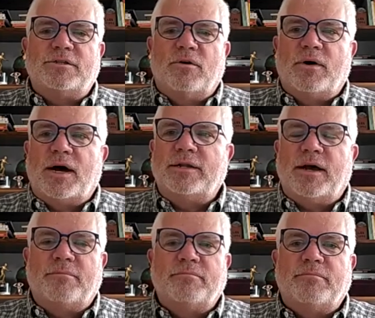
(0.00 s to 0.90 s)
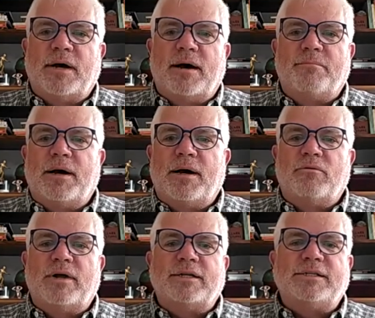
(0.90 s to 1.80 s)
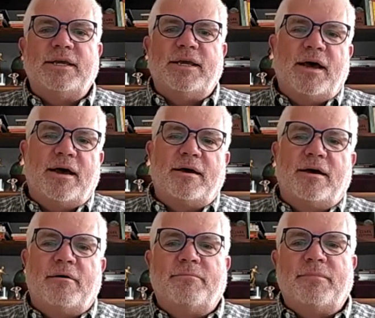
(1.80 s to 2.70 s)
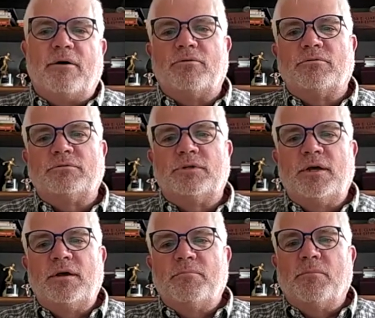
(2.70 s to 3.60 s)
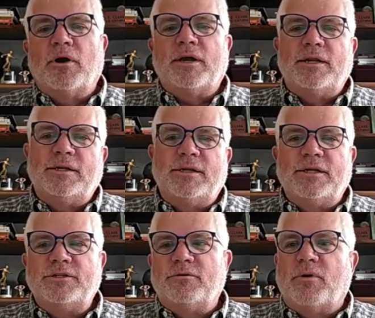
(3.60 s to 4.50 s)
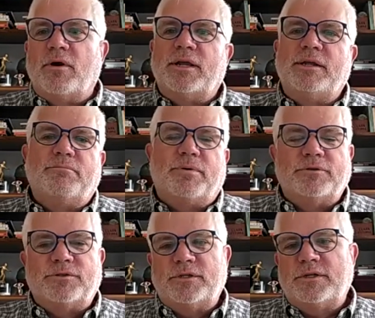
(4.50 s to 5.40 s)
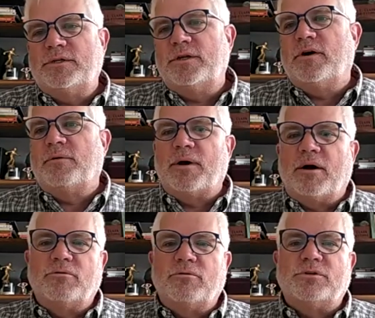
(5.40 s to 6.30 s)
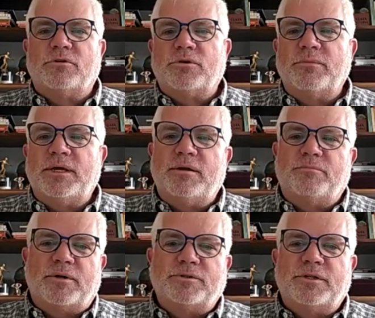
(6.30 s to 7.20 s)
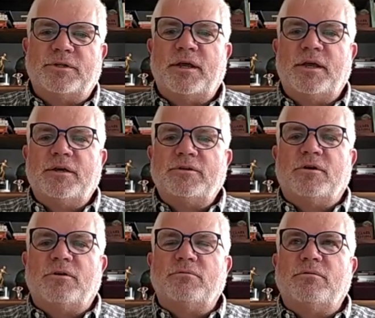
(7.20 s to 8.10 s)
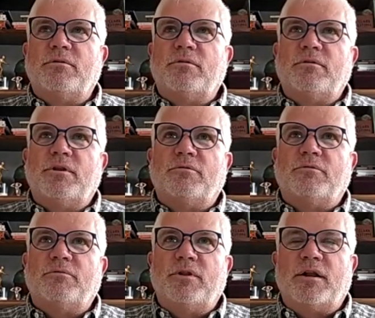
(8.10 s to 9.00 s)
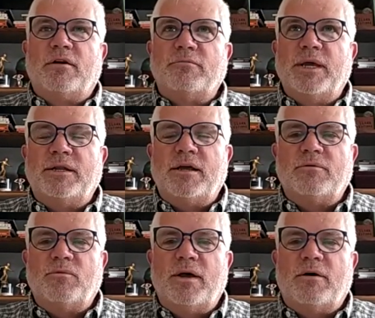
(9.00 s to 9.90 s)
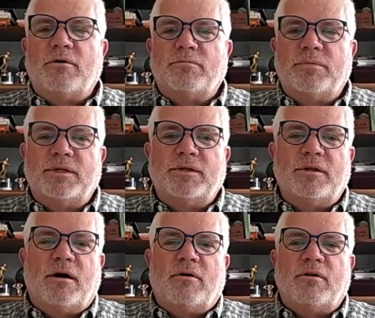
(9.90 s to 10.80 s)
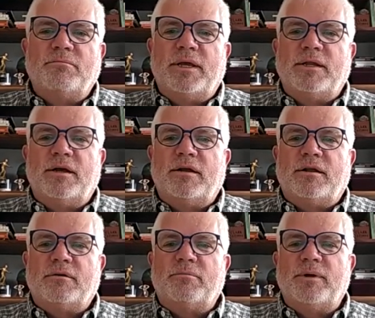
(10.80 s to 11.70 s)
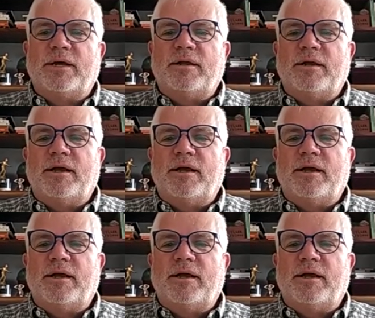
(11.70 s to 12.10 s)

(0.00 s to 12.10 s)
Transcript: So I'm my own IT guy, I'm my own digital marketing person, you know, I'm my own social media person. So, you know, none of them get done well, but all of them get done a little bit.